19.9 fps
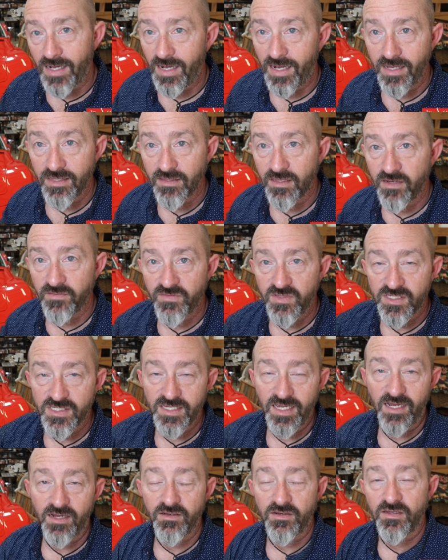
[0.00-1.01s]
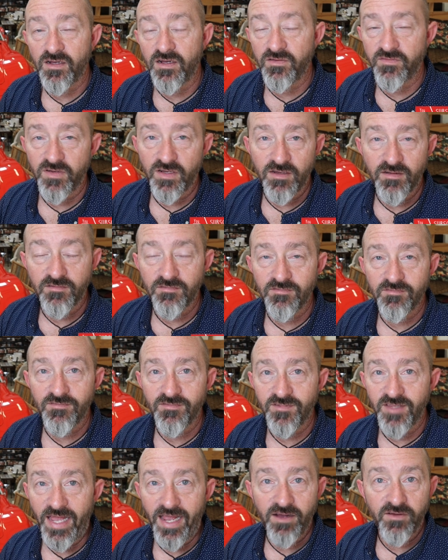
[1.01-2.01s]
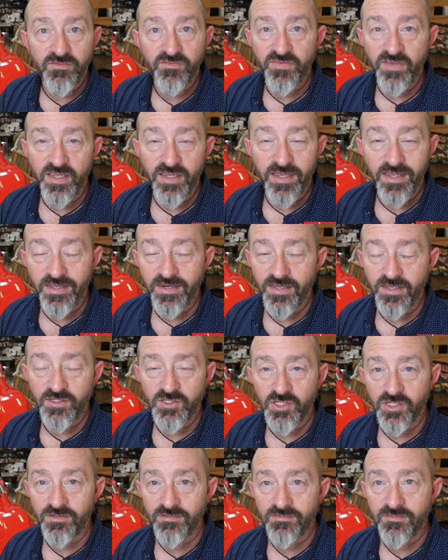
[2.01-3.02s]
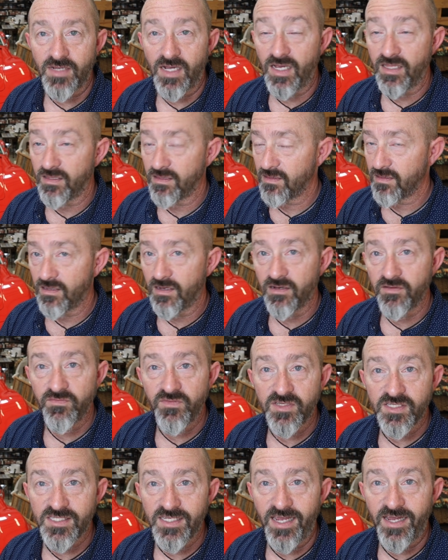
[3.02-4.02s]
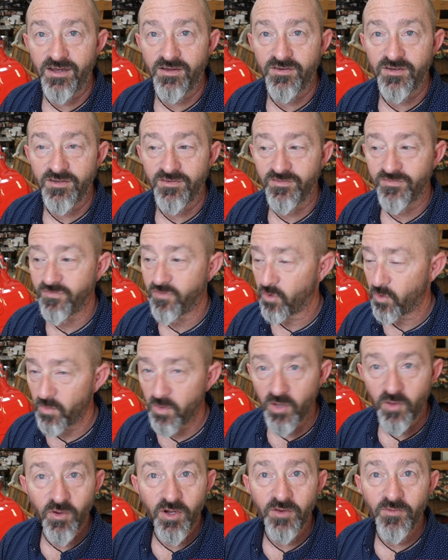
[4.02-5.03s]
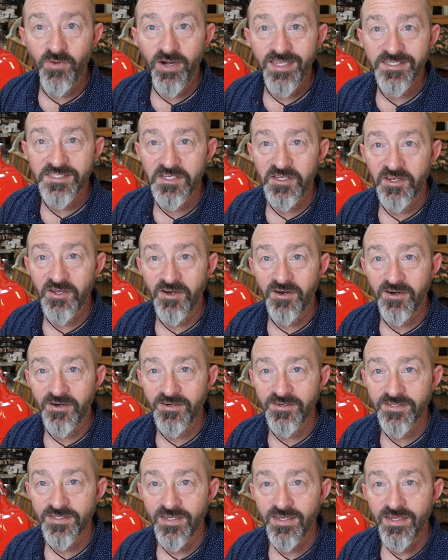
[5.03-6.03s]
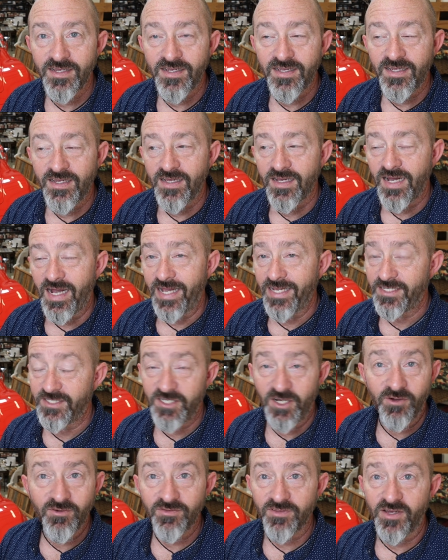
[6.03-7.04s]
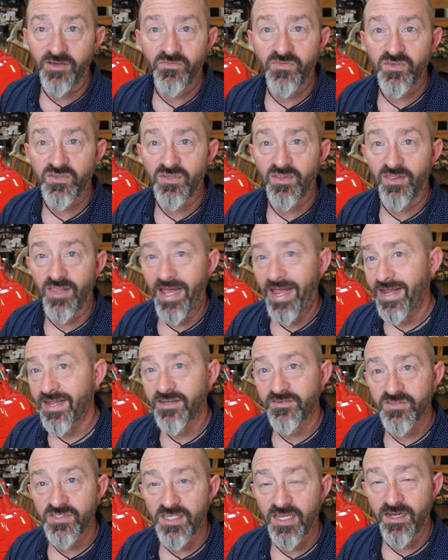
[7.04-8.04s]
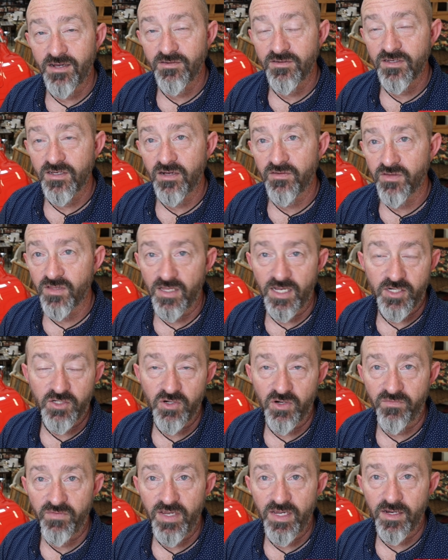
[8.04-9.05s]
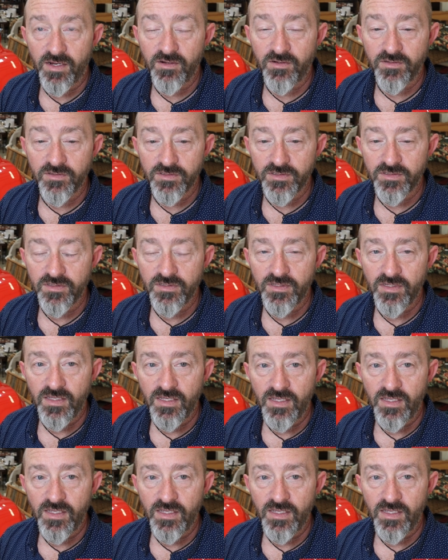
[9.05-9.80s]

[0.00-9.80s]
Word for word: I love the sound of a loud V8 engine. I love the sound of Formula One racing cars. I don't love the lack of sound of electric vehicles.